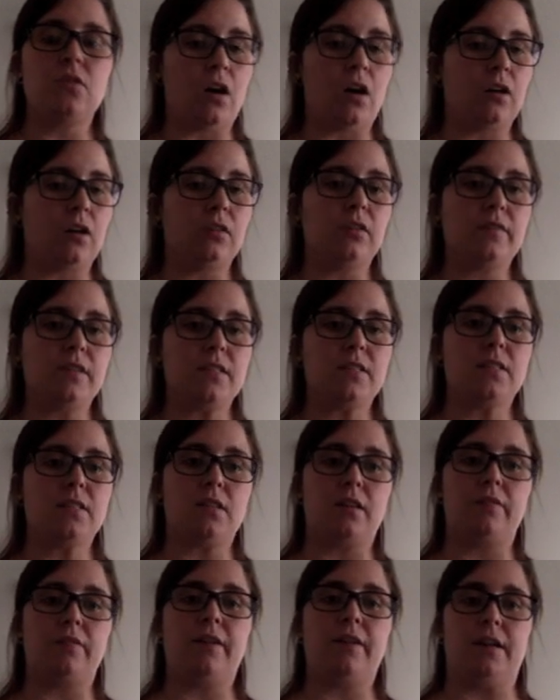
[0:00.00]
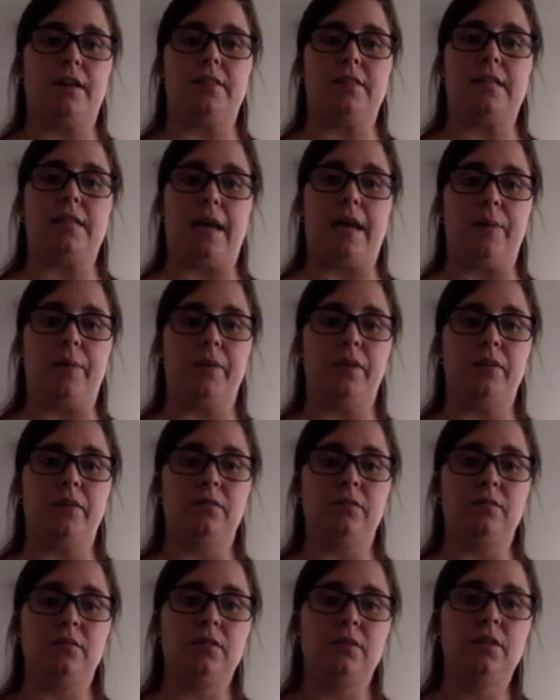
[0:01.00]
all of this stuff has to happen
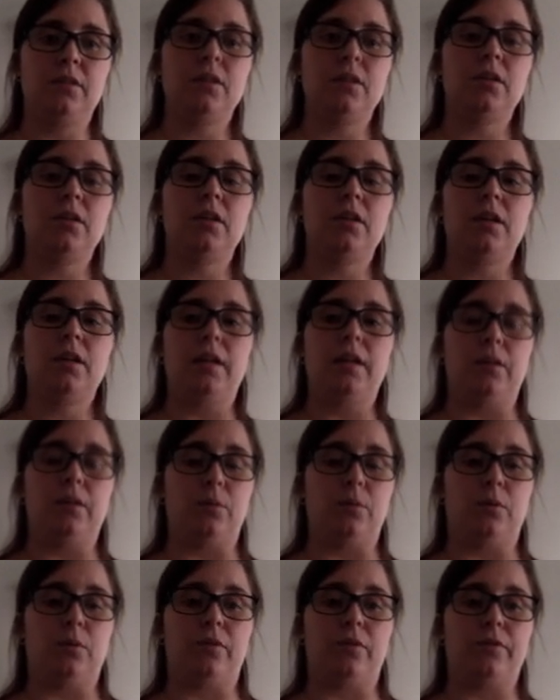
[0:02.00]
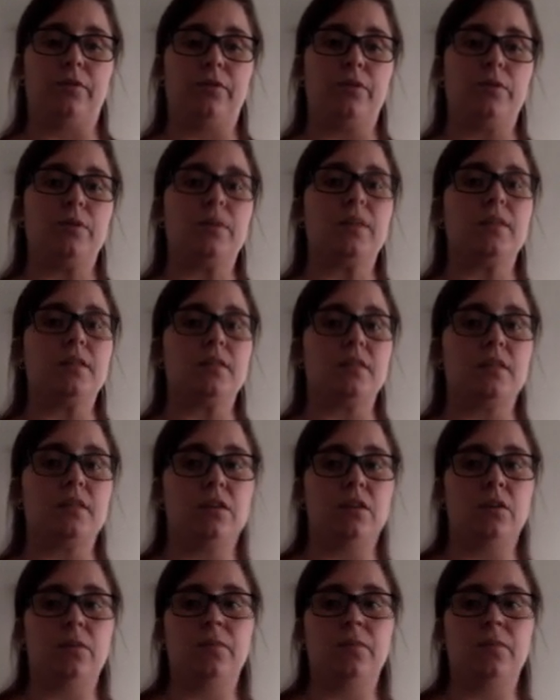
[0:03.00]
in order for you to continue.